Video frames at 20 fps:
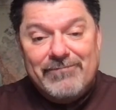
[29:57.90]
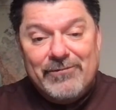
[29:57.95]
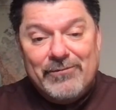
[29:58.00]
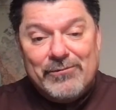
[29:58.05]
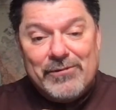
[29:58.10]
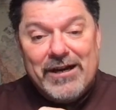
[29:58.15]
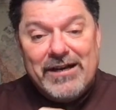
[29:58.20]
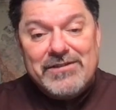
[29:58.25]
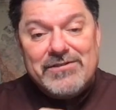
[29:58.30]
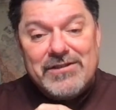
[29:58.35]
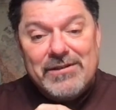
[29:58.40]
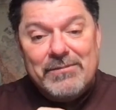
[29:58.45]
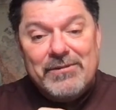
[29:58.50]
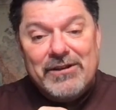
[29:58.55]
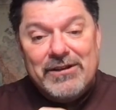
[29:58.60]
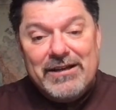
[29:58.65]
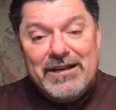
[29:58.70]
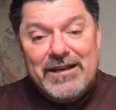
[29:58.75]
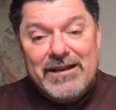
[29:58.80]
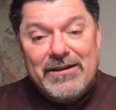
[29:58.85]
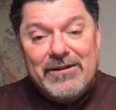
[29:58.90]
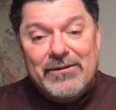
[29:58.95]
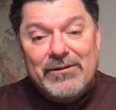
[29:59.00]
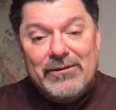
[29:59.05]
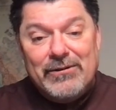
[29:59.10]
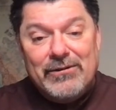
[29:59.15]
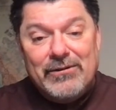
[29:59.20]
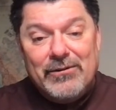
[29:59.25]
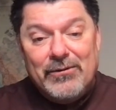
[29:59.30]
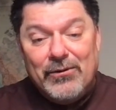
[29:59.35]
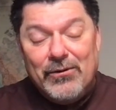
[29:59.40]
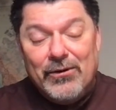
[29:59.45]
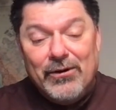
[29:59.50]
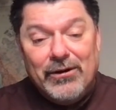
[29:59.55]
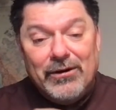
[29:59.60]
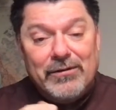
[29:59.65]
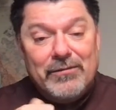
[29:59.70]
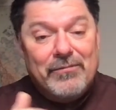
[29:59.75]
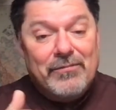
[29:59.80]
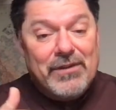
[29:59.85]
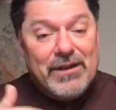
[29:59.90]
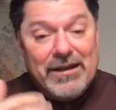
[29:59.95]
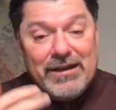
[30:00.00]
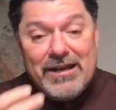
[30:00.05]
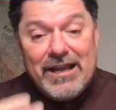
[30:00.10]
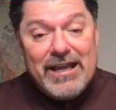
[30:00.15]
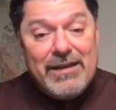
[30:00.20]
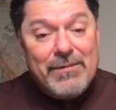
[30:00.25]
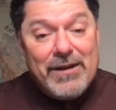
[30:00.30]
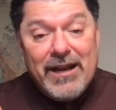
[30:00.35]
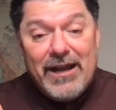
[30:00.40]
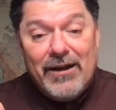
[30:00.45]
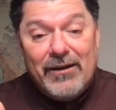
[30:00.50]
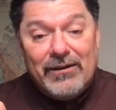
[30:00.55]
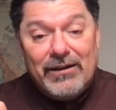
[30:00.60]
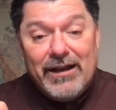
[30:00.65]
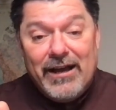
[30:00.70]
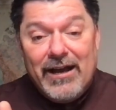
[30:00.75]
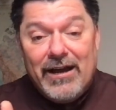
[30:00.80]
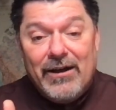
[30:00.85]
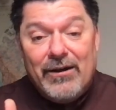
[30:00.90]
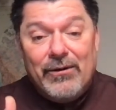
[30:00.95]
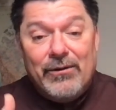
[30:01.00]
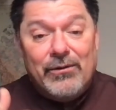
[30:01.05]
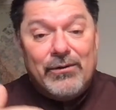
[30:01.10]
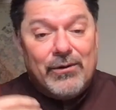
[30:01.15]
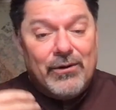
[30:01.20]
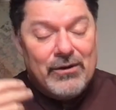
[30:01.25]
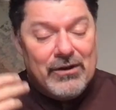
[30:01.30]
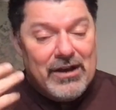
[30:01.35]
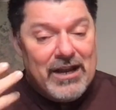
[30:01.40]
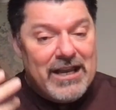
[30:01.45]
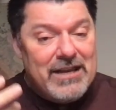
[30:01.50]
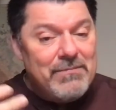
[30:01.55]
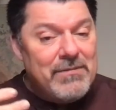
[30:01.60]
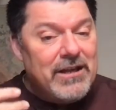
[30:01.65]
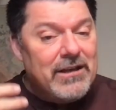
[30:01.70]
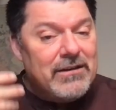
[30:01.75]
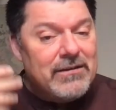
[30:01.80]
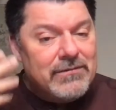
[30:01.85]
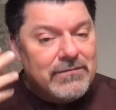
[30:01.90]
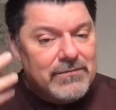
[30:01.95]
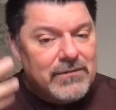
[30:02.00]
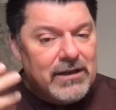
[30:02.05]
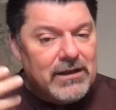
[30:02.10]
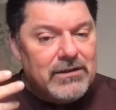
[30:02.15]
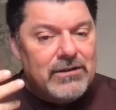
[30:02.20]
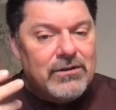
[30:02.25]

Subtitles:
write something down or name it out loud or name it in